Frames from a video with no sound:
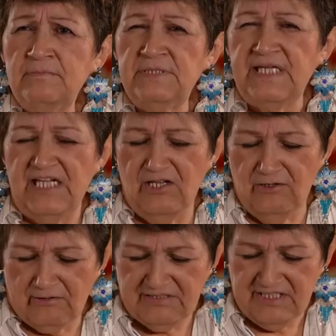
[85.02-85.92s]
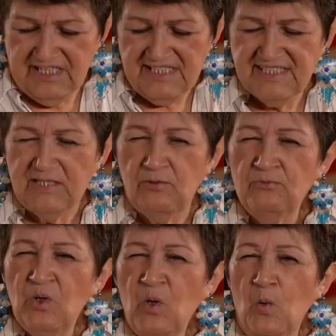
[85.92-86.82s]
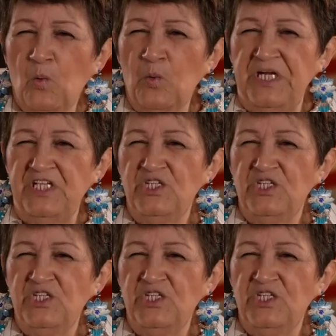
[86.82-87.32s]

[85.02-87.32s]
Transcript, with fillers: And they looked and they said, We